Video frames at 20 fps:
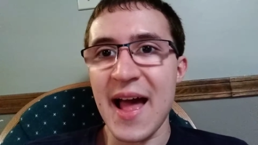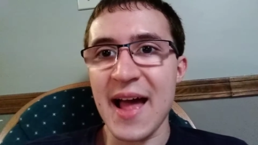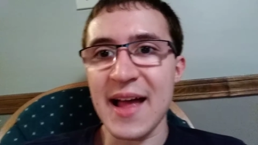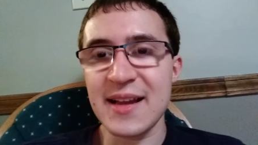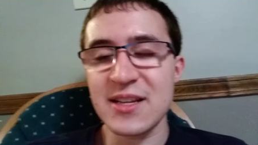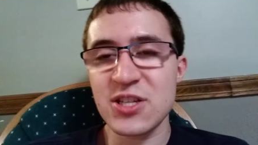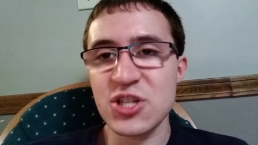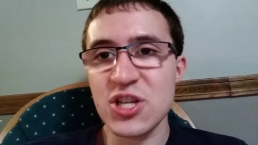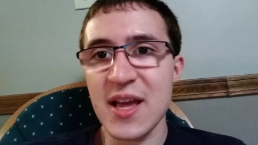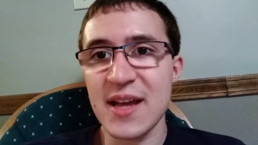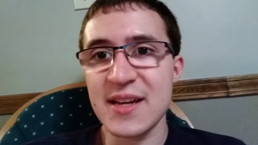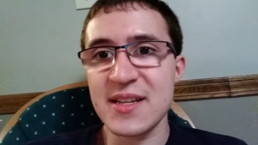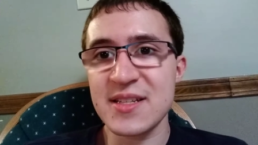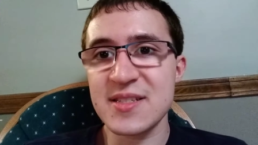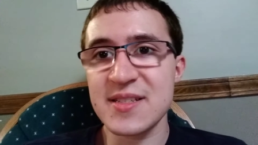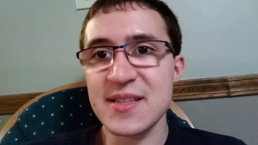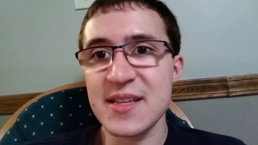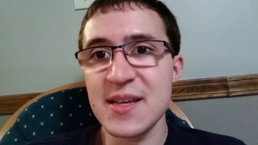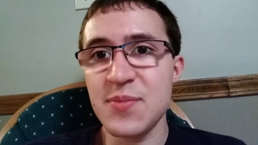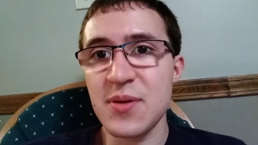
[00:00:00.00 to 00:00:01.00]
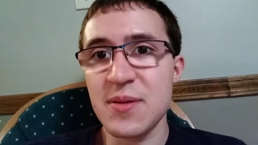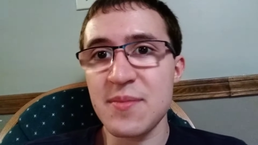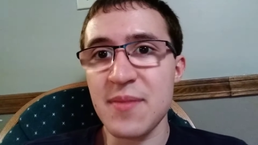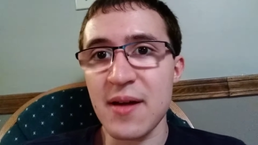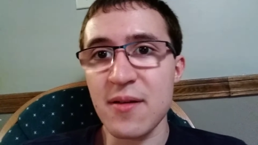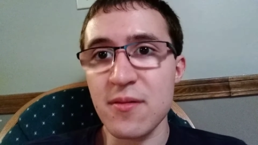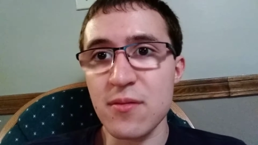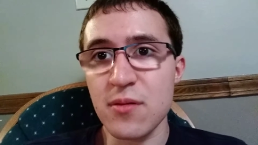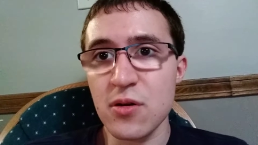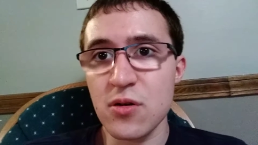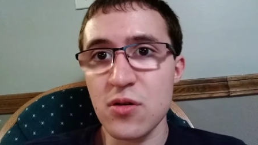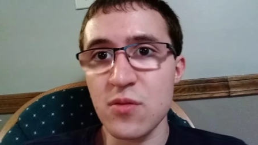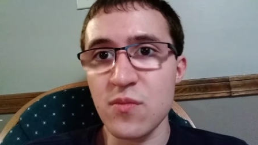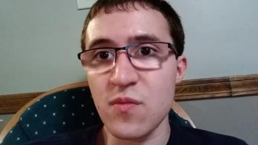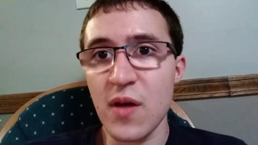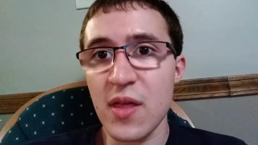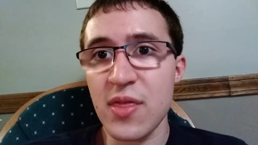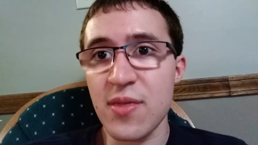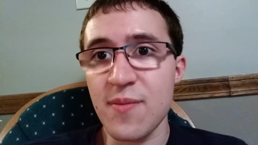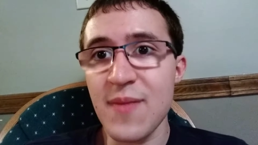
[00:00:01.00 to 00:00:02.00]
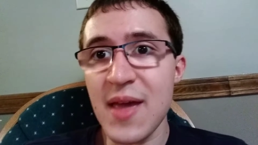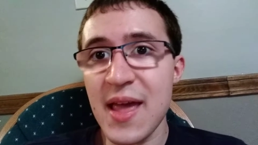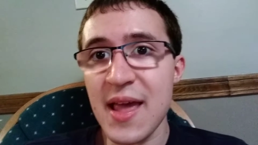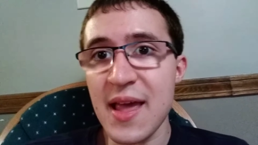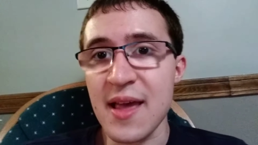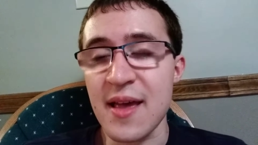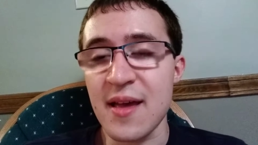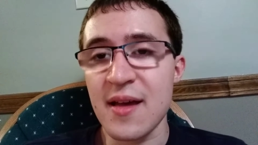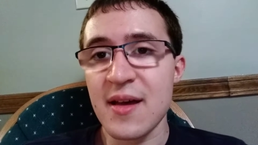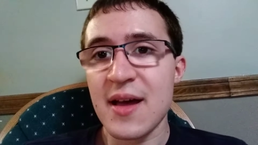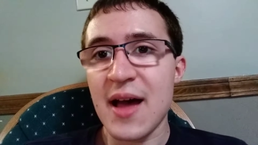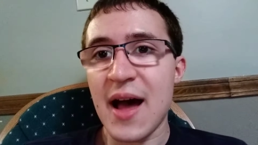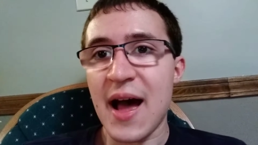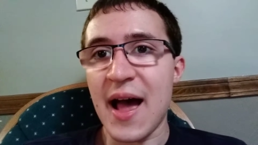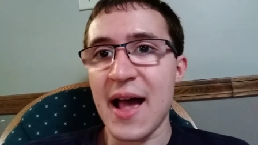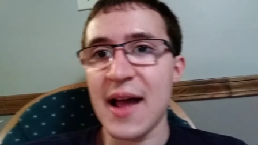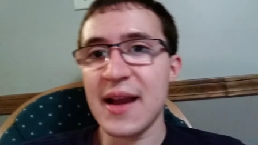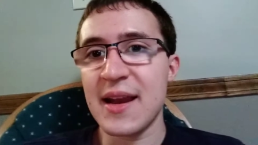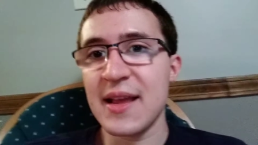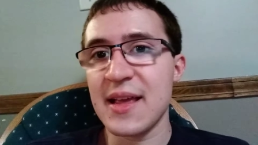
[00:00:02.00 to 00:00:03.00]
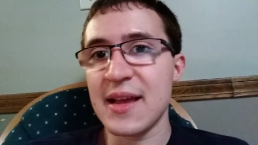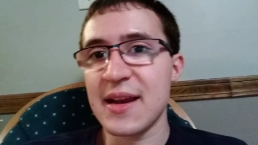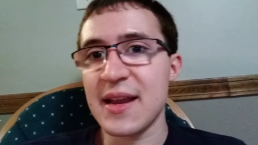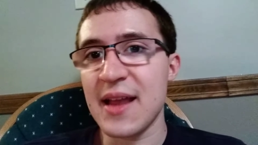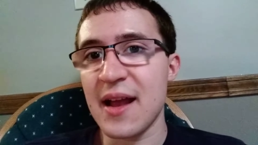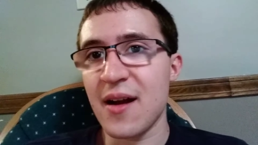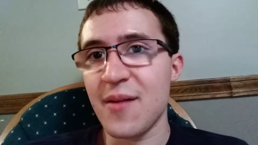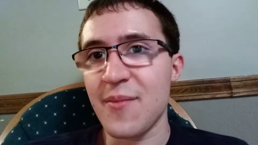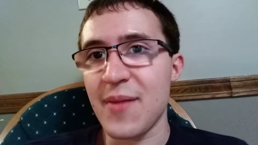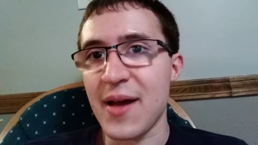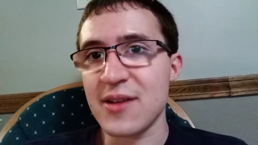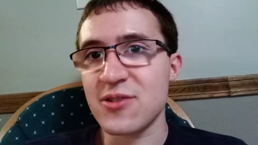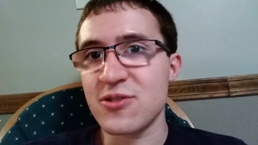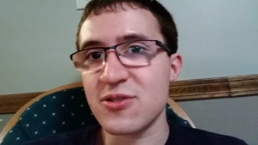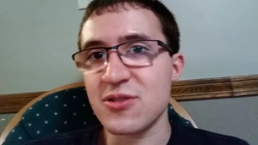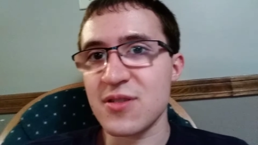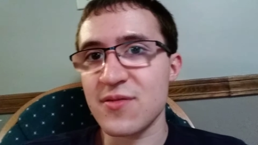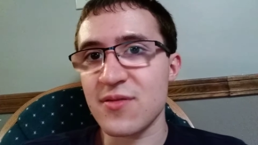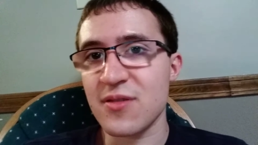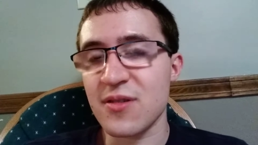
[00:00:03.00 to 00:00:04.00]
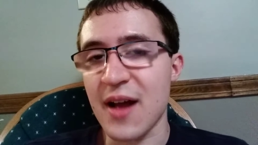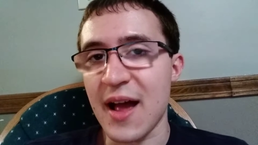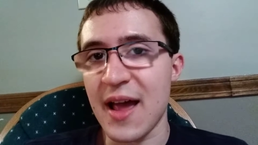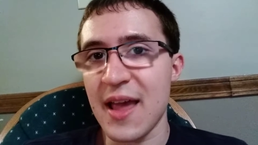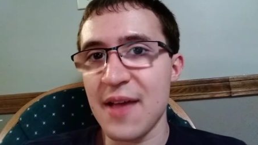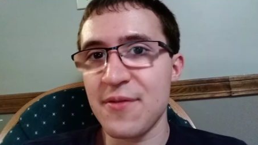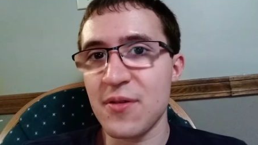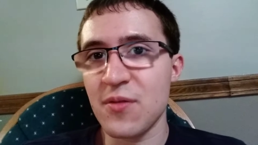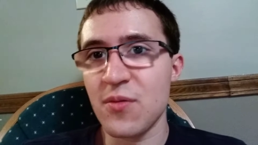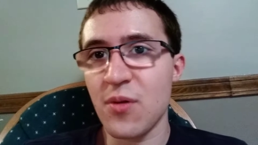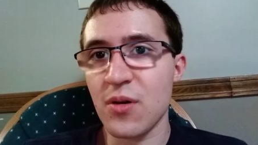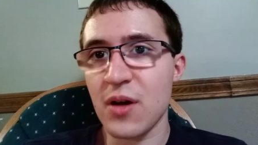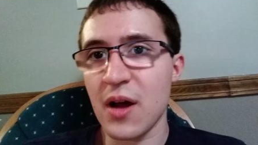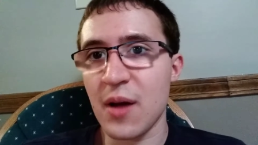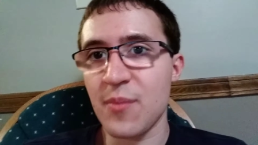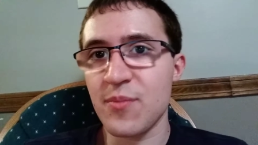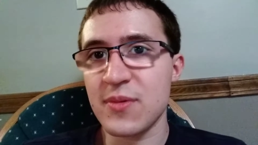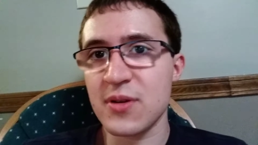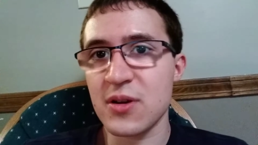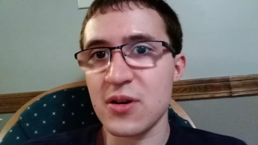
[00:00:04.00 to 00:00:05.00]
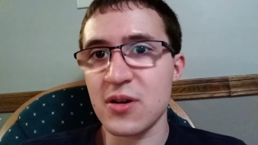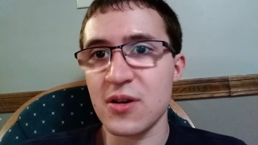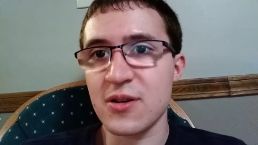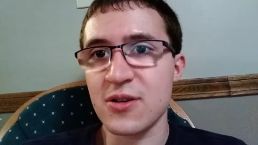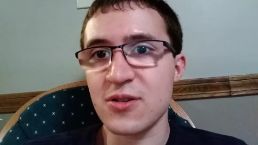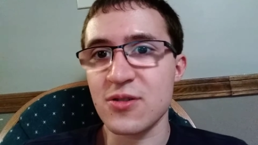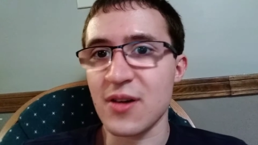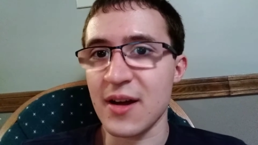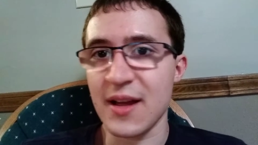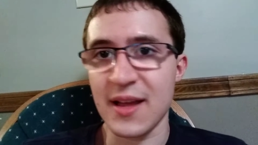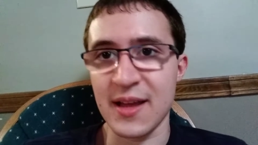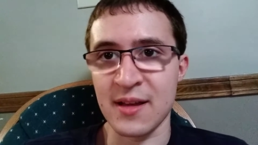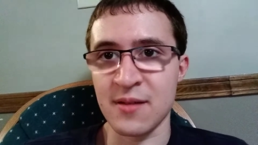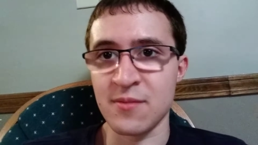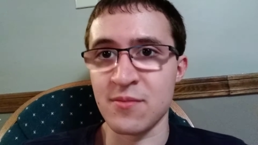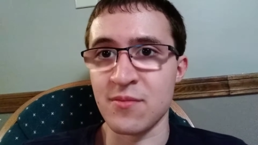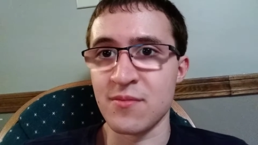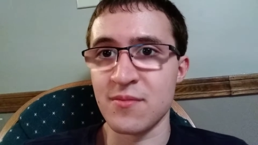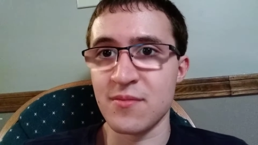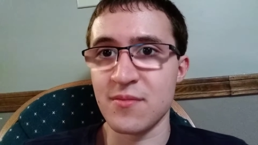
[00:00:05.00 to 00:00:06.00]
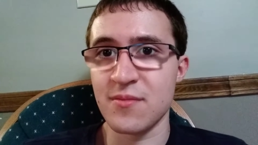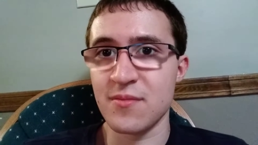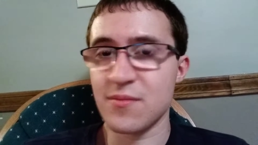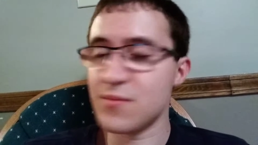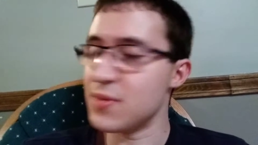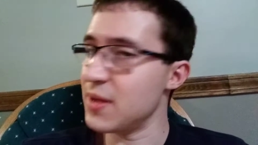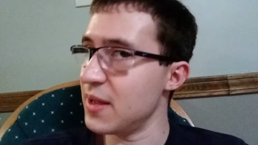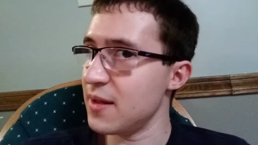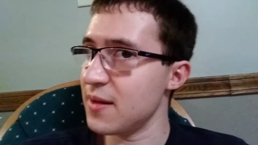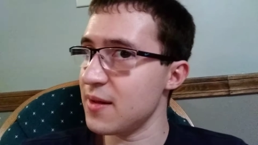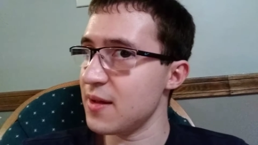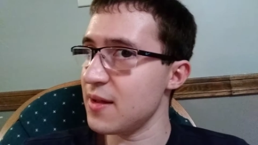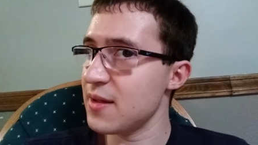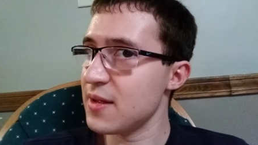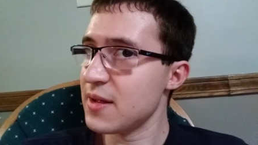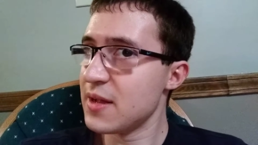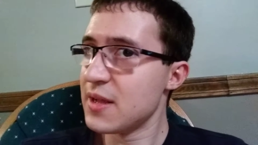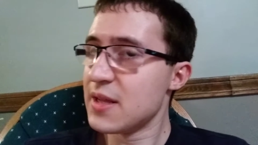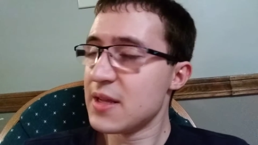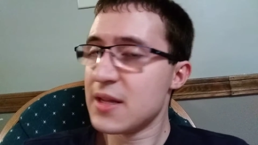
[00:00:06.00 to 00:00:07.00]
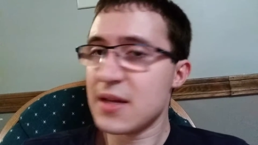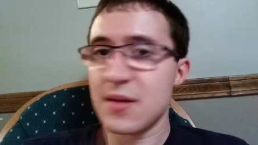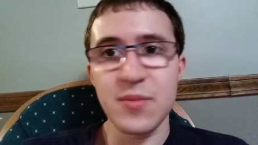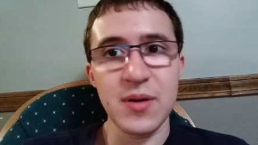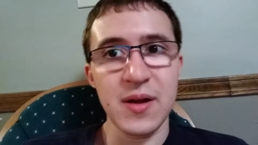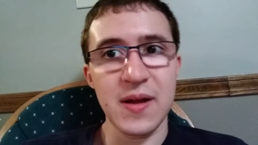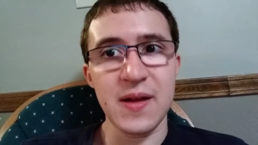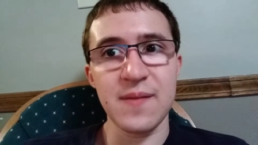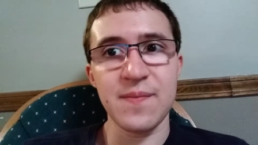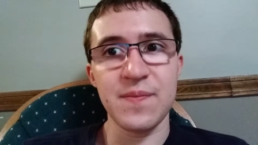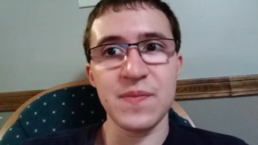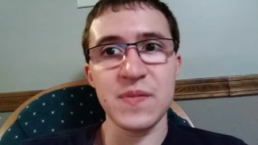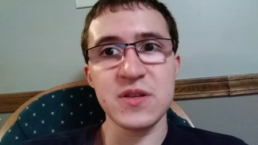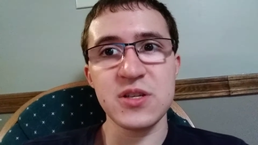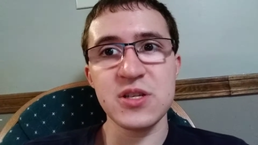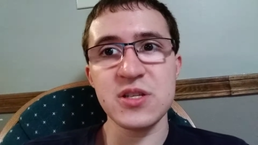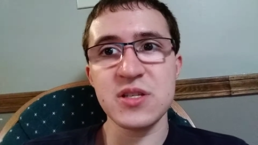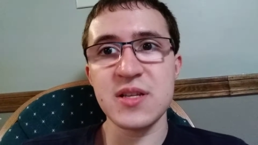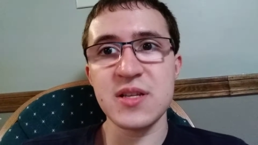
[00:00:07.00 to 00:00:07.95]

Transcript: she had to sleep in my room with me. I had to get an air mattress with her. I even woke up to her crying. But she's